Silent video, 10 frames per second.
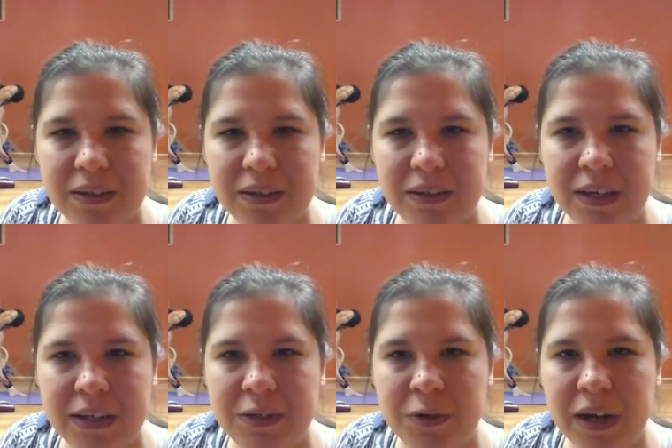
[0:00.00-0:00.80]

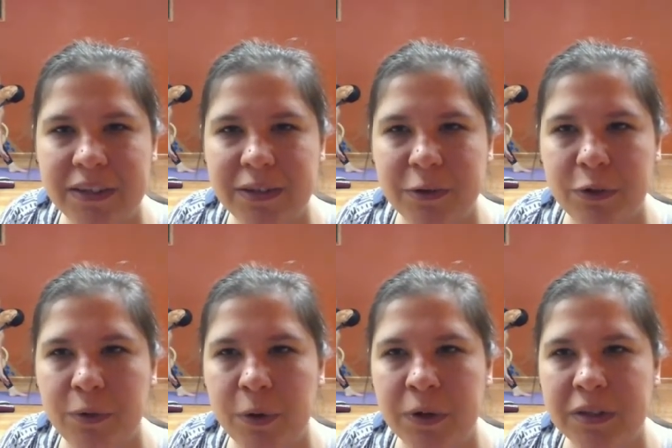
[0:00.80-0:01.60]
Nice, you guys, and your
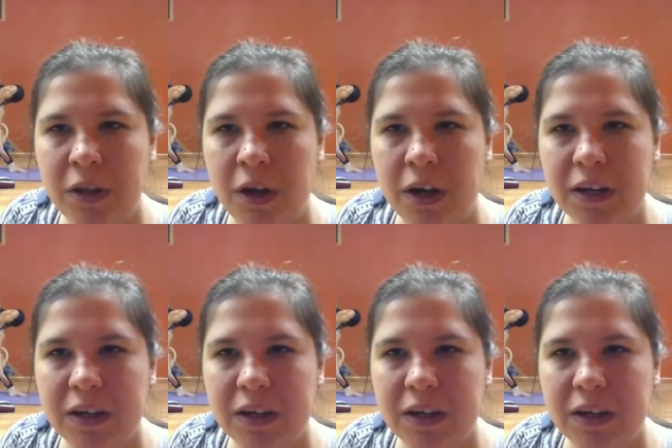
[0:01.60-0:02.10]
throat is long.